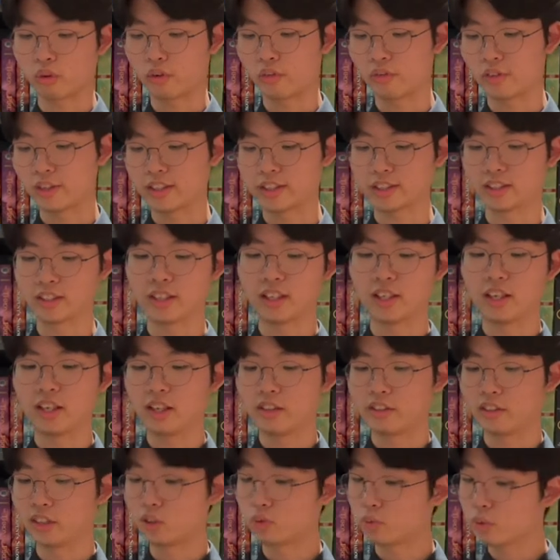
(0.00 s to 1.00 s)
these
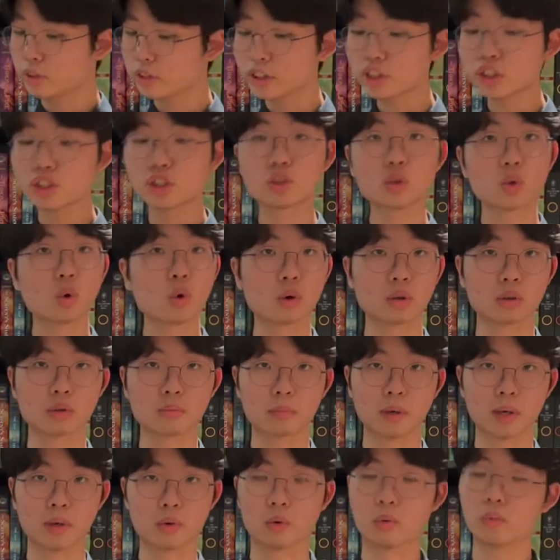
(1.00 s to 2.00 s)
these really short,
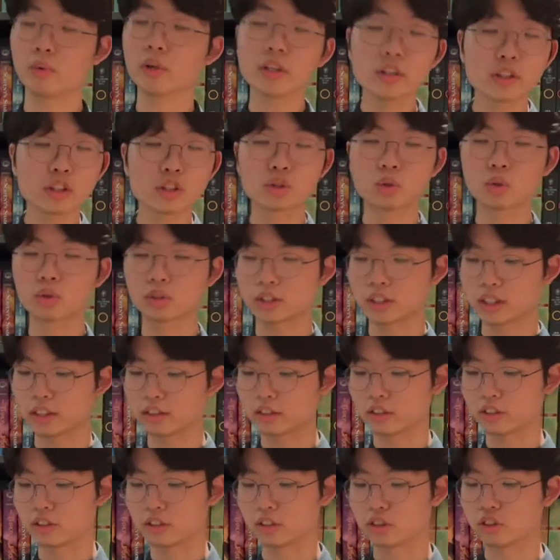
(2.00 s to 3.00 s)
by the way, really short
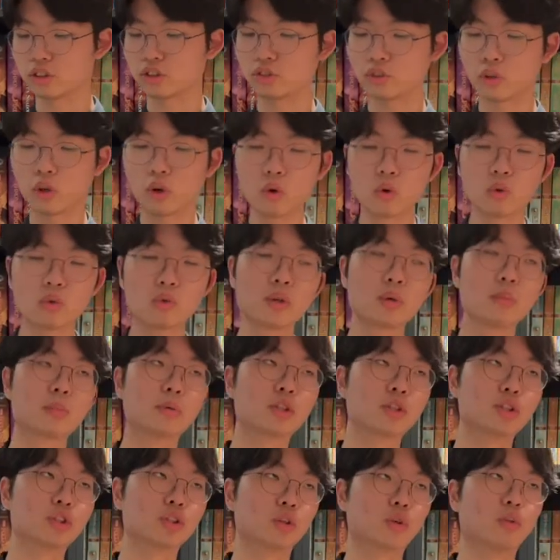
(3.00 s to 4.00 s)
sentences, slowly but
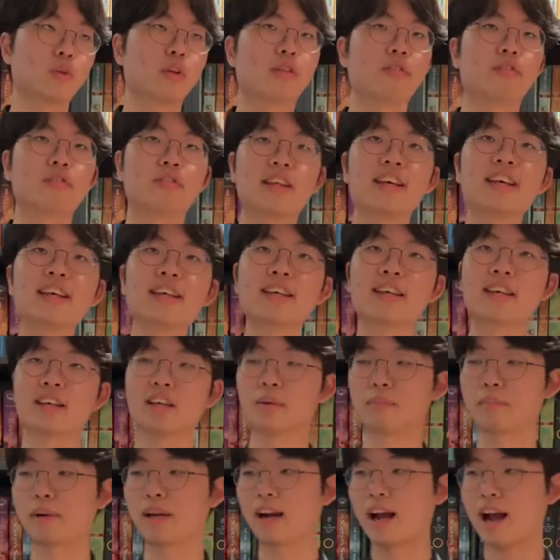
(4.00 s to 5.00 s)
surely, thinking
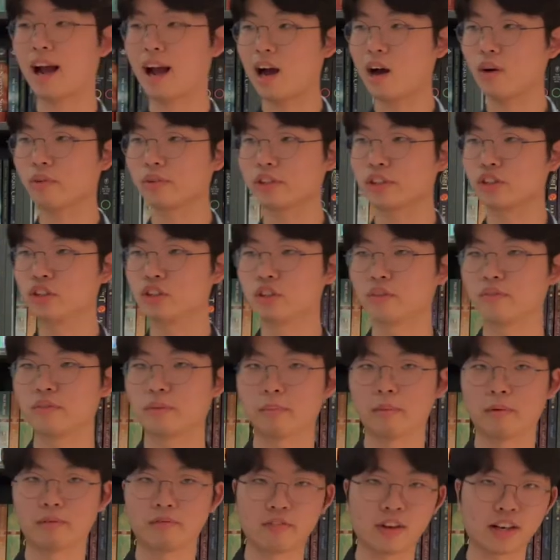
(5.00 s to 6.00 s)
about how each of them
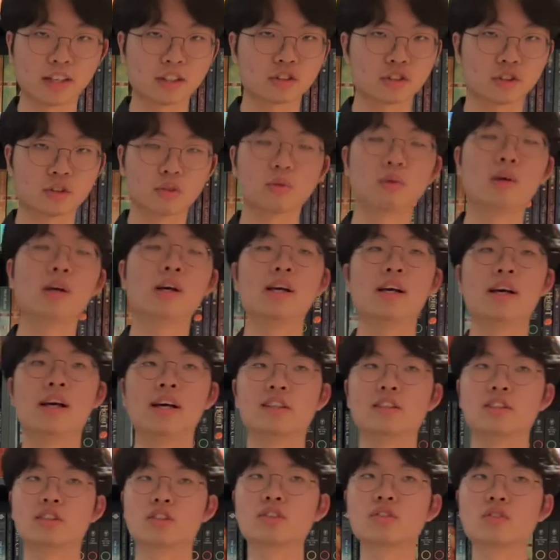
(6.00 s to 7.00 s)
affect you
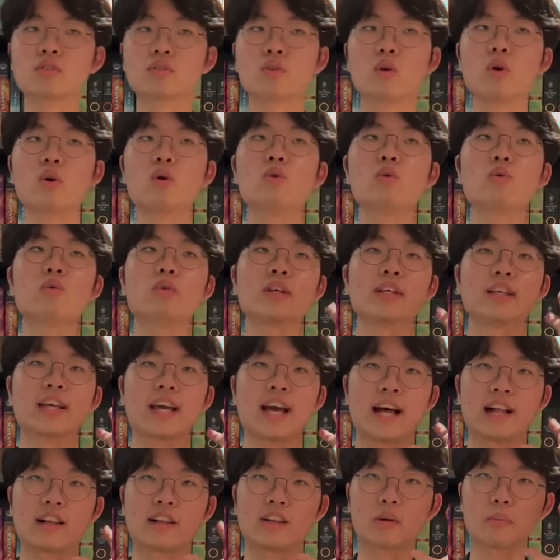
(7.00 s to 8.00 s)
and slowly
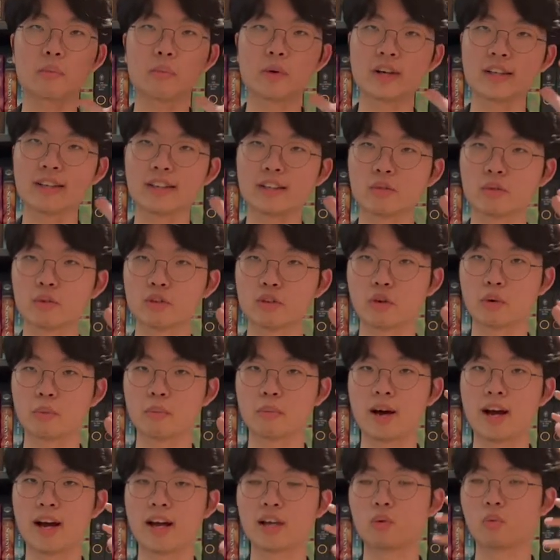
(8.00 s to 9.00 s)
calibrating with your
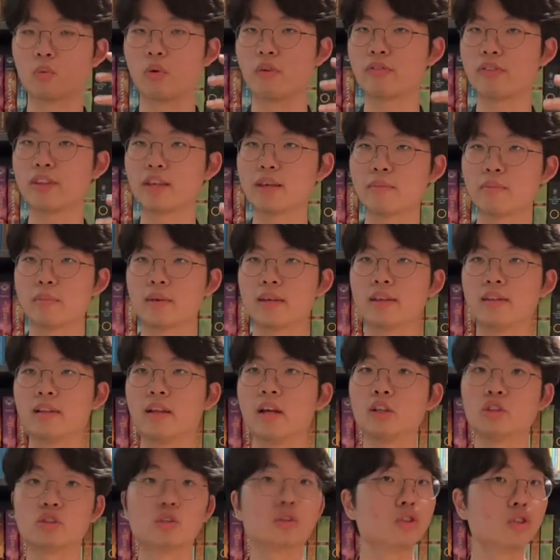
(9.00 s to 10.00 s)
mind what they mean
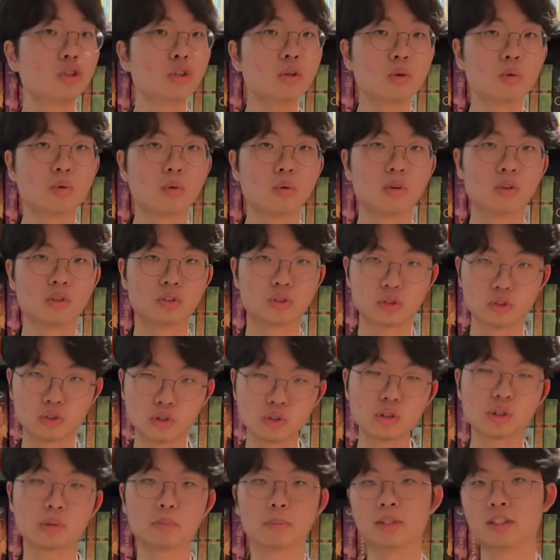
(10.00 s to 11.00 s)
to you, to
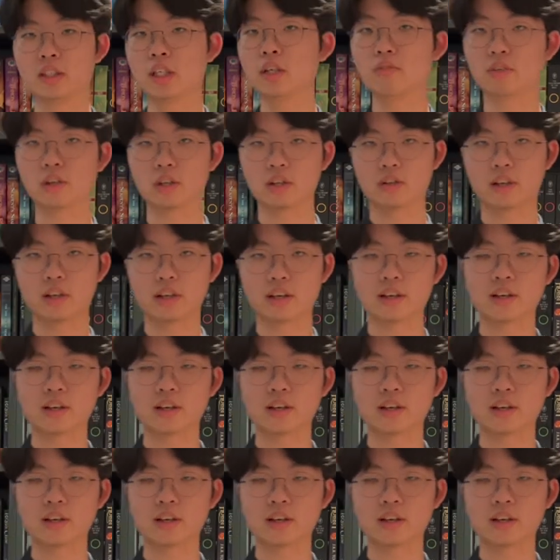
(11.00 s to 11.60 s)
you specifically.